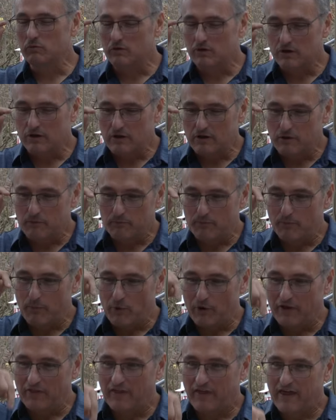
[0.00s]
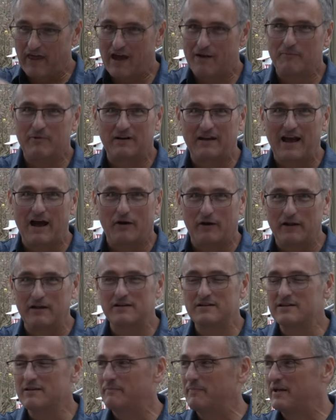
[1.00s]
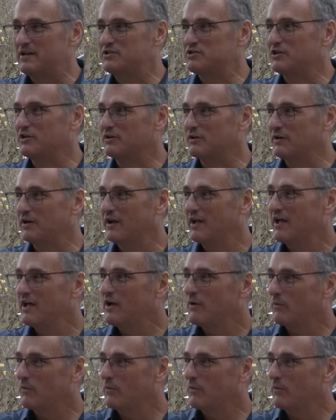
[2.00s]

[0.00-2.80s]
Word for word: were, you pointed the camera down into the pitcher